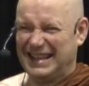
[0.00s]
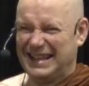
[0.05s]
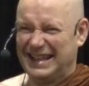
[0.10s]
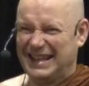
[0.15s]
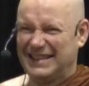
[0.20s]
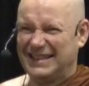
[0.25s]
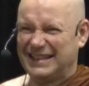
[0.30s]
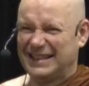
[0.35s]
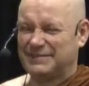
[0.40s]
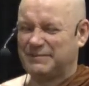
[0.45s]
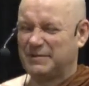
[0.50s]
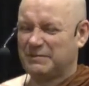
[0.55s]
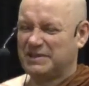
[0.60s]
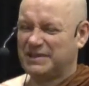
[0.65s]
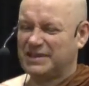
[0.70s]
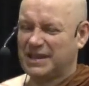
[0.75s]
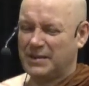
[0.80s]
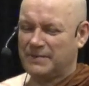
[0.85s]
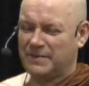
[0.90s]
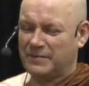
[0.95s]
I think it's probably
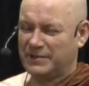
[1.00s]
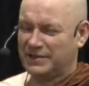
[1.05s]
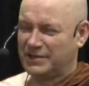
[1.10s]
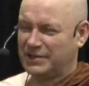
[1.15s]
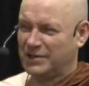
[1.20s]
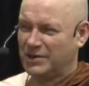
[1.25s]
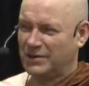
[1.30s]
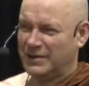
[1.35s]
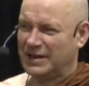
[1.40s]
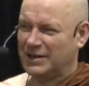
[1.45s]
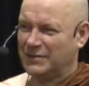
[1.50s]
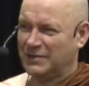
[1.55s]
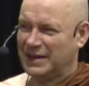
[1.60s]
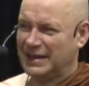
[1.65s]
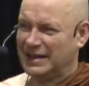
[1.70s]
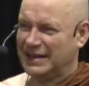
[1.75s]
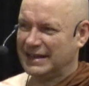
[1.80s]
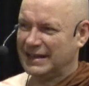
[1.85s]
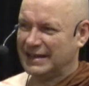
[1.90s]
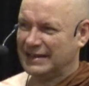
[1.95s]
time for me to go
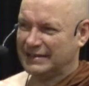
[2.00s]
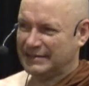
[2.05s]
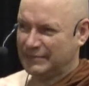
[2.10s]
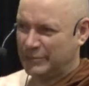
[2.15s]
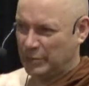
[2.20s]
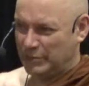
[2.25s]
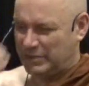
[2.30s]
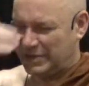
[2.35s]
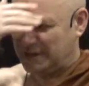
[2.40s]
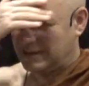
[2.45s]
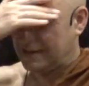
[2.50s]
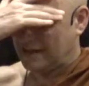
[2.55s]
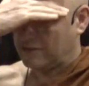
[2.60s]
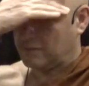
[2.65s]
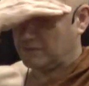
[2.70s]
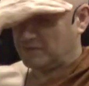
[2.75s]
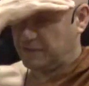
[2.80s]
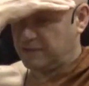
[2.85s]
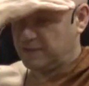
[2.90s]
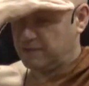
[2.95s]
anyway, uh, Bobby. I
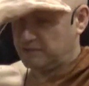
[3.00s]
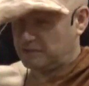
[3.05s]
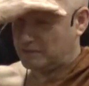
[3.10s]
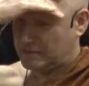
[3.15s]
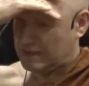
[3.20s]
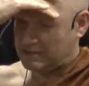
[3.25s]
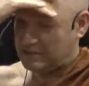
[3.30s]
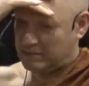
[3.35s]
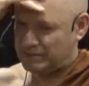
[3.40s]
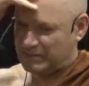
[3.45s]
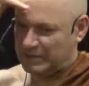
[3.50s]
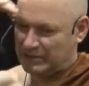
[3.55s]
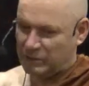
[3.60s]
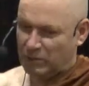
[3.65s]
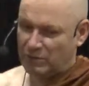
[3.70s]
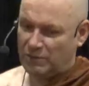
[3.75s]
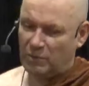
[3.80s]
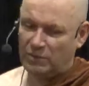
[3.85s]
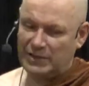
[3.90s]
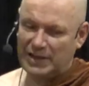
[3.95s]
don't feel I don't feel yeah.
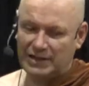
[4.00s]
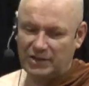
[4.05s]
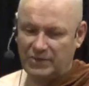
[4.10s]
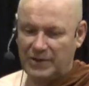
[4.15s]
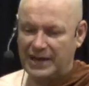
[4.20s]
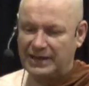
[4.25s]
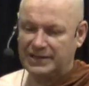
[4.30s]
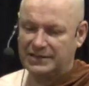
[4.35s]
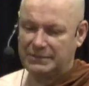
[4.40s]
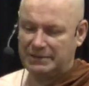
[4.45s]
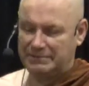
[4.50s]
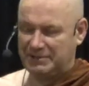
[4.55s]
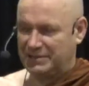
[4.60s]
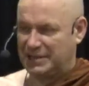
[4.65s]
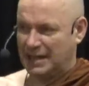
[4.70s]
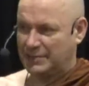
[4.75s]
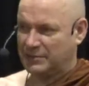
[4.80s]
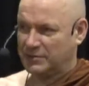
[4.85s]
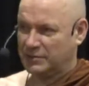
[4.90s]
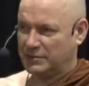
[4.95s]
all, all, that great. maybe
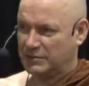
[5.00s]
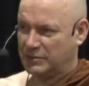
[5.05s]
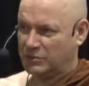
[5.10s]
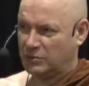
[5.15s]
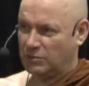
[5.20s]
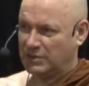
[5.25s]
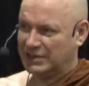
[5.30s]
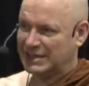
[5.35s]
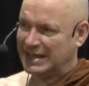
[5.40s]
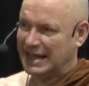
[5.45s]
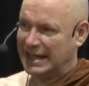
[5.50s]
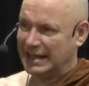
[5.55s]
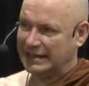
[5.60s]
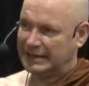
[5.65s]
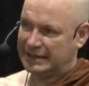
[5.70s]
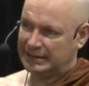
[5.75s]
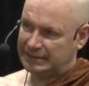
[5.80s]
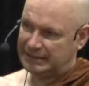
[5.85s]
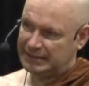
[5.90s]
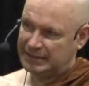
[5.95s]
time to call it a
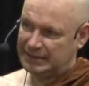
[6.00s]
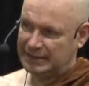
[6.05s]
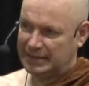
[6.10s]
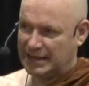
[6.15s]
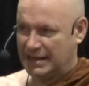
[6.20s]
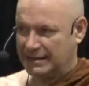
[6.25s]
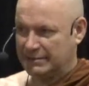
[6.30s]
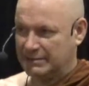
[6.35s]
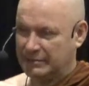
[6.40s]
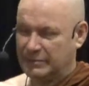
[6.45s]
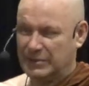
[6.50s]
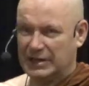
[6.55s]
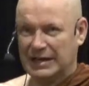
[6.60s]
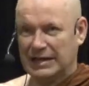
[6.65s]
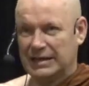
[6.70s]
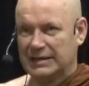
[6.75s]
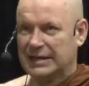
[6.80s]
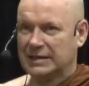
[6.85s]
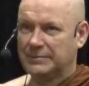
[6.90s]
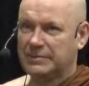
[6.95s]
day. Yeah, a
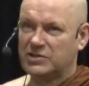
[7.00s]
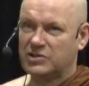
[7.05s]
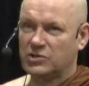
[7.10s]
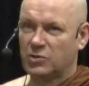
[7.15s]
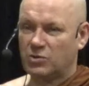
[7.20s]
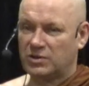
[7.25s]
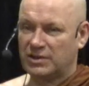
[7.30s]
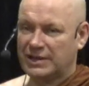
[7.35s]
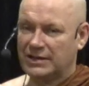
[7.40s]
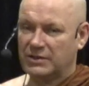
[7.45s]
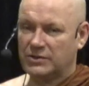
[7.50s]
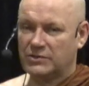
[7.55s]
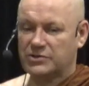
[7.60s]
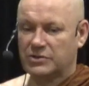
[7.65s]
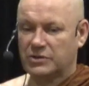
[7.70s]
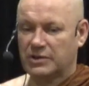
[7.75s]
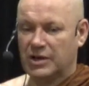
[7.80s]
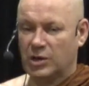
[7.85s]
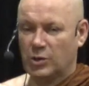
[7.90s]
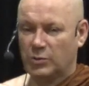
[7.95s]
little, little, bit shorter than
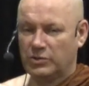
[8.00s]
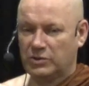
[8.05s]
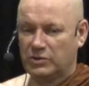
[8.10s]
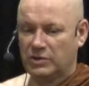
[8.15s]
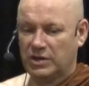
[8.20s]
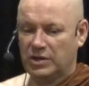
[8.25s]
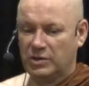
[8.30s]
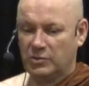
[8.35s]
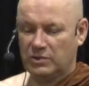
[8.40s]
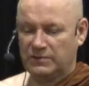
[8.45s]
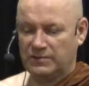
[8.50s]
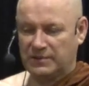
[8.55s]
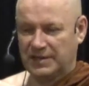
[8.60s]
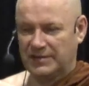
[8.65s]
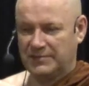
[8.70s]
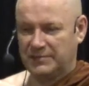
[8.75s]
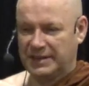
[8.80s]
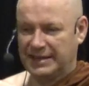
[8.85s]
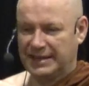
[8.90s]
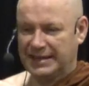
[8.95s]
usual. I hope you will
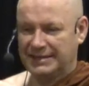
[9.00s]
forgive me.